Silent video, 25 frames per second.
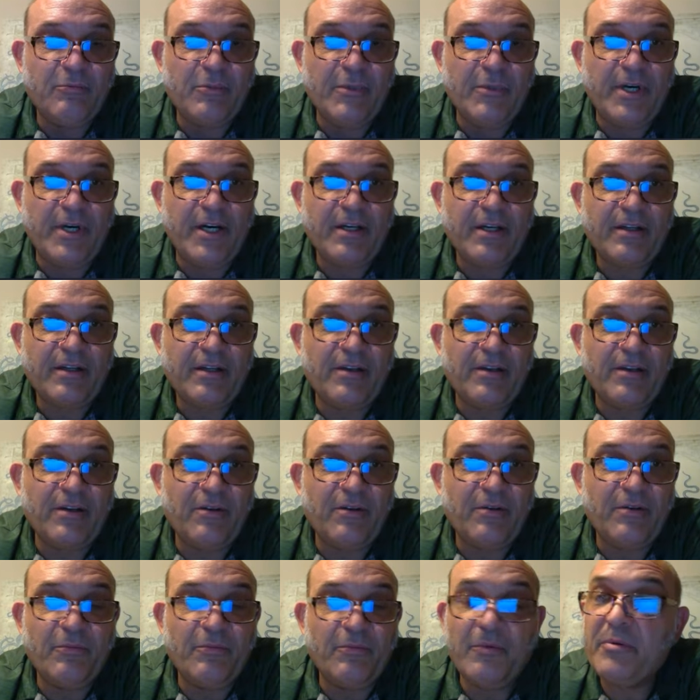
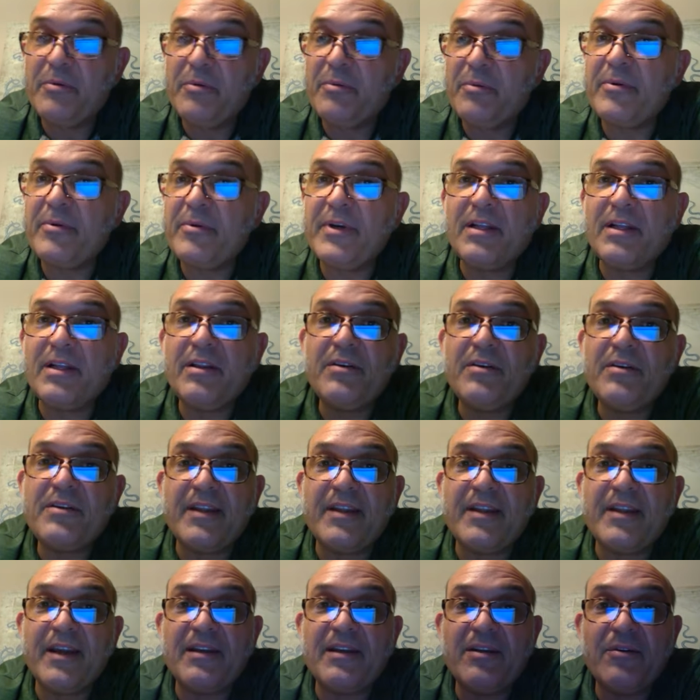Monaco. We were pretty close
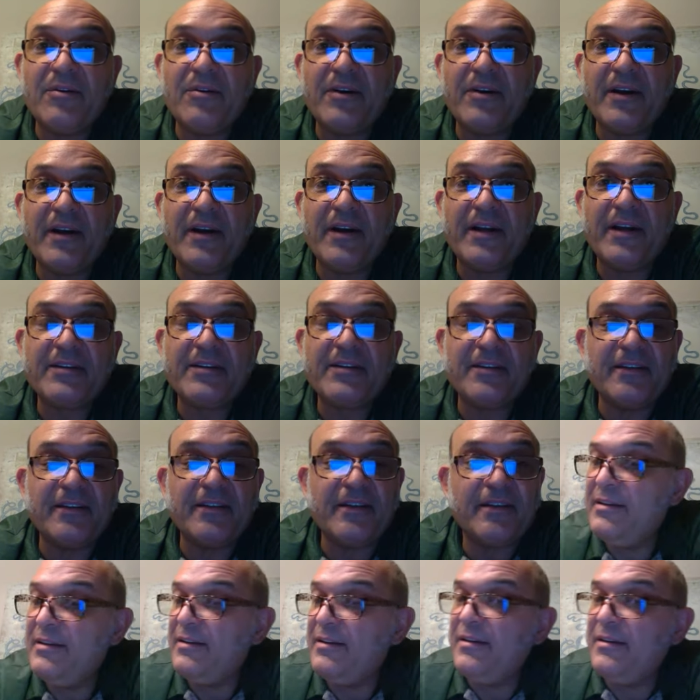to Andorra,
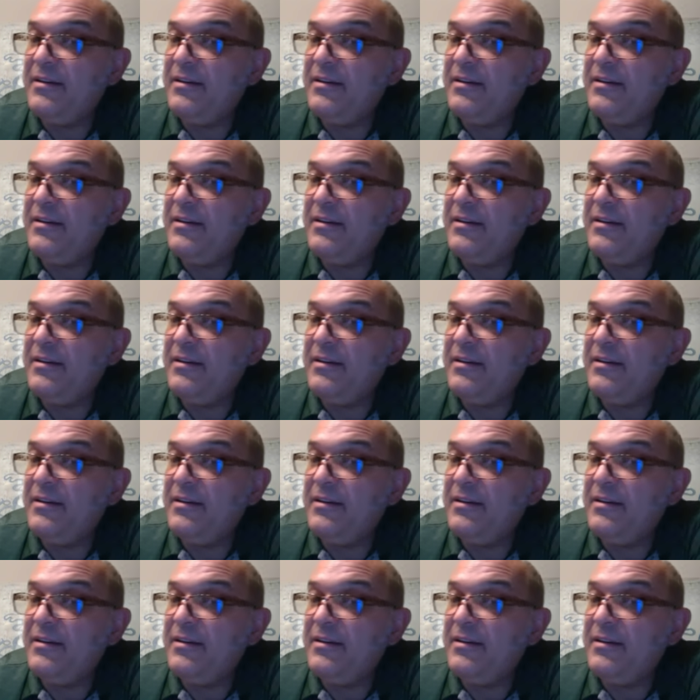actually.